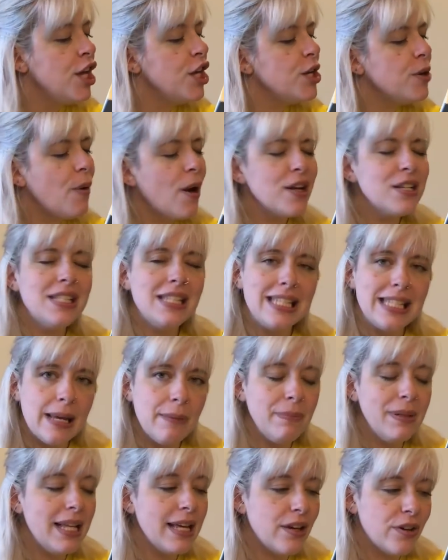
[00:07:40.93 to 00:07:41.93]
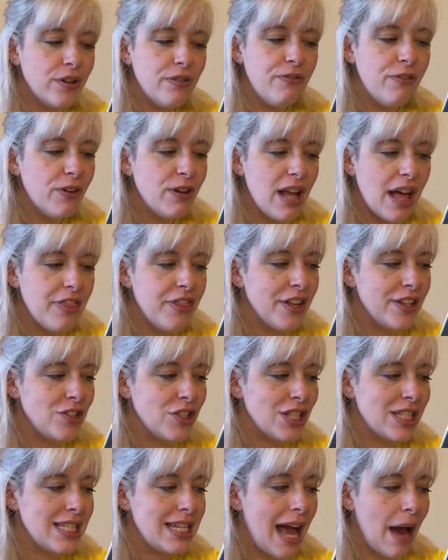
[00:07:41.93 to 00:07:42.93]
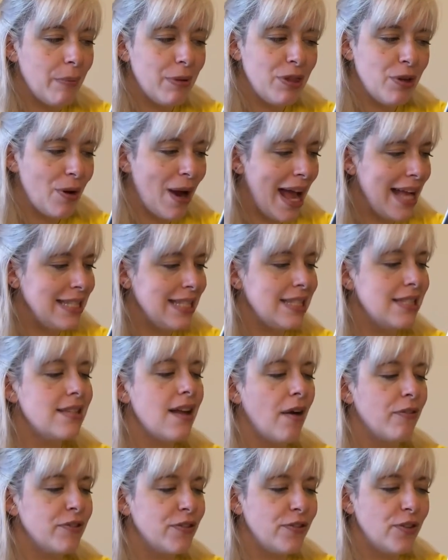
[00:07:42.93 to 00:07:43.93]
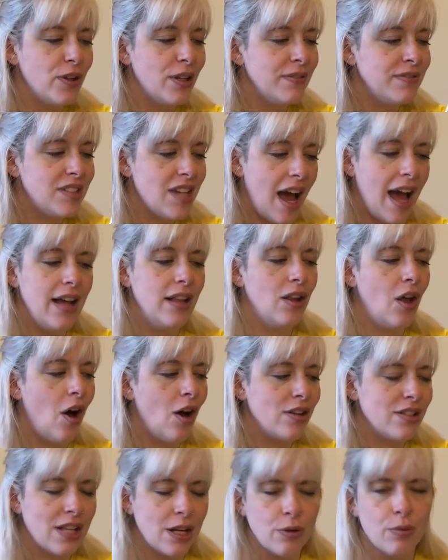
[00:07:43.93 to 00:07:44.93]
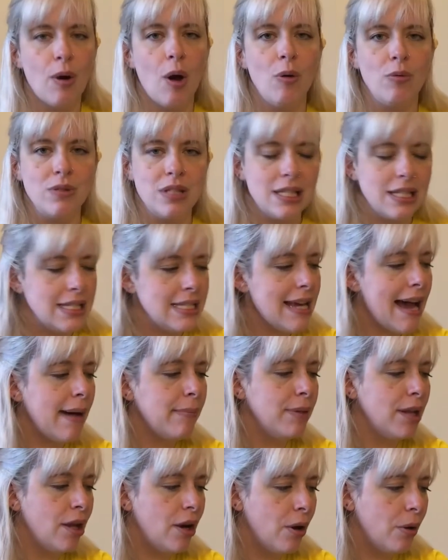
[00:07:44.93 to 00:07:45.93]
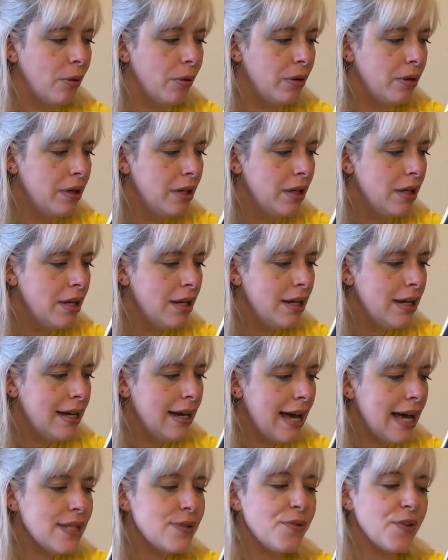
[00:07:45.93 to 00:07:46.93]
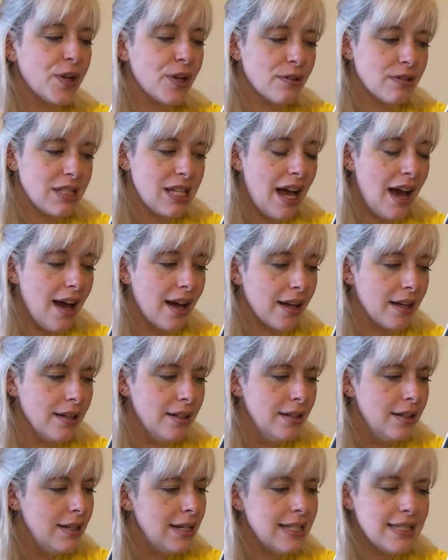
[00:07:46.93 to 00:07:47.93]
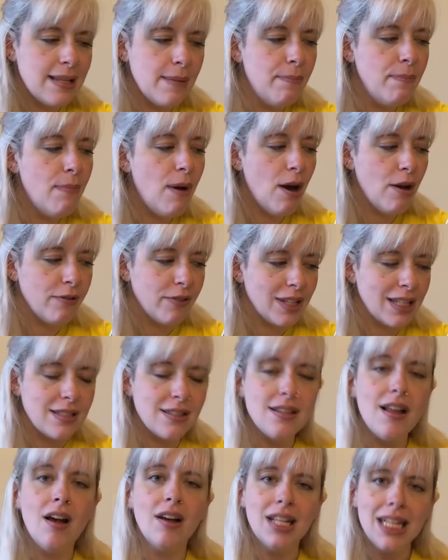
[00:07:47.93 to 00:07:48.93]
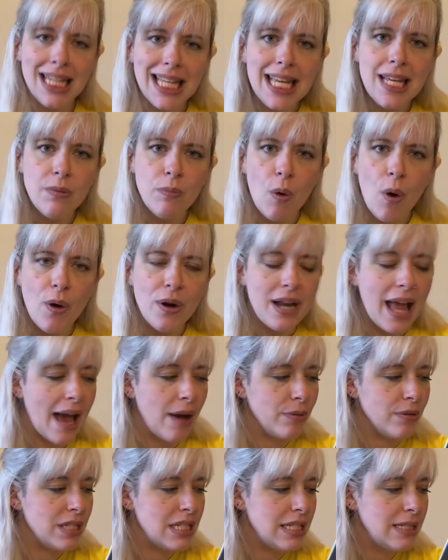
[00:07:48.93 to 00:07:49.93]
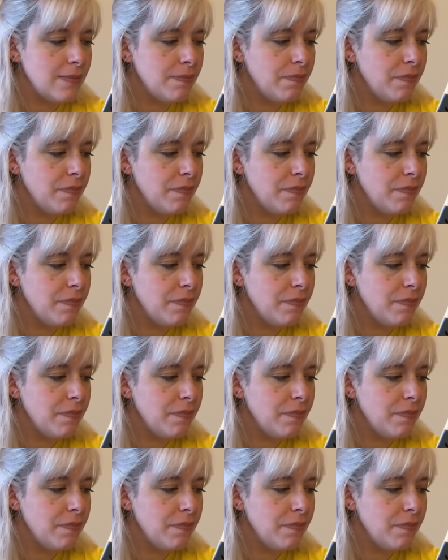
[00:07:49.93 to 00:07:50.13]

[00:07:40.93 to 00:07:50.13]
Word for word: You are simply good for nothing just now with your head stuffed full of dialogues and groans and tableaux. As for your tongue, it's a marvel it's not clean worn out.